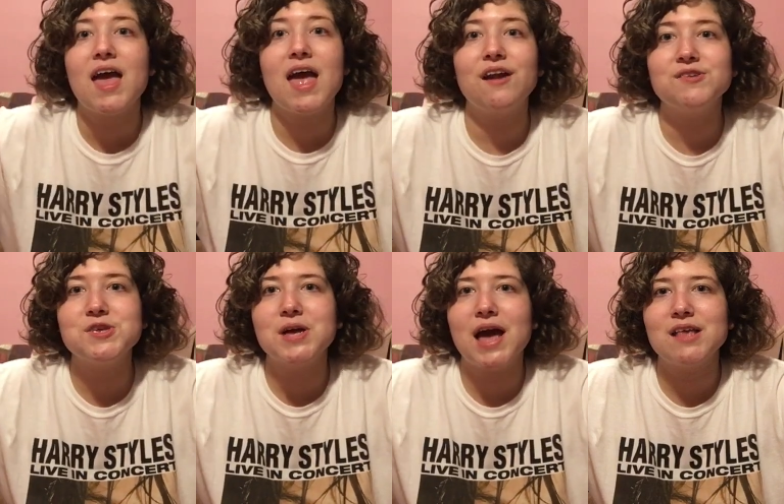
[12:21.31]
and I'll
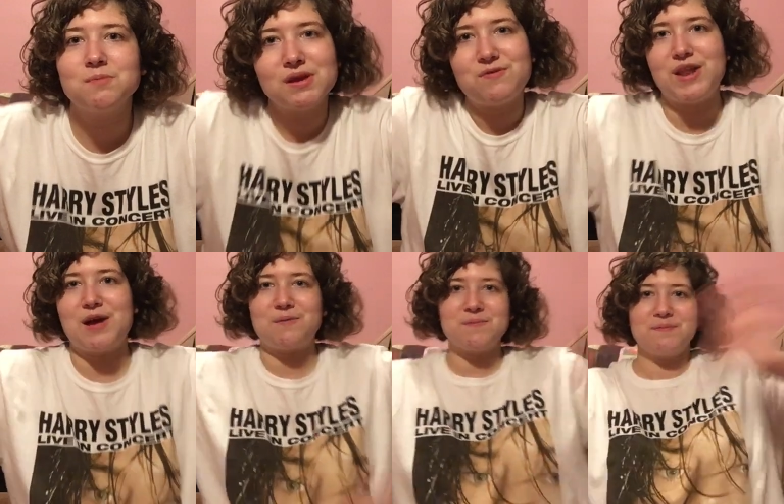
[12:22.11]
see you guys in the next
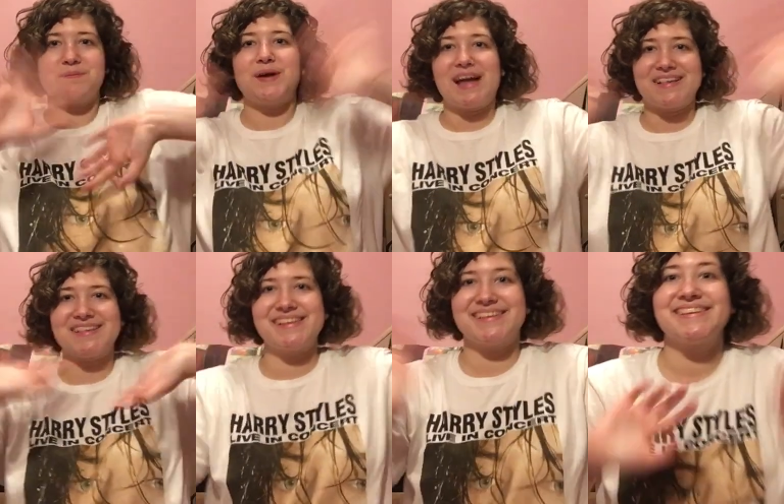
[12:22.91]
video. Bye guys.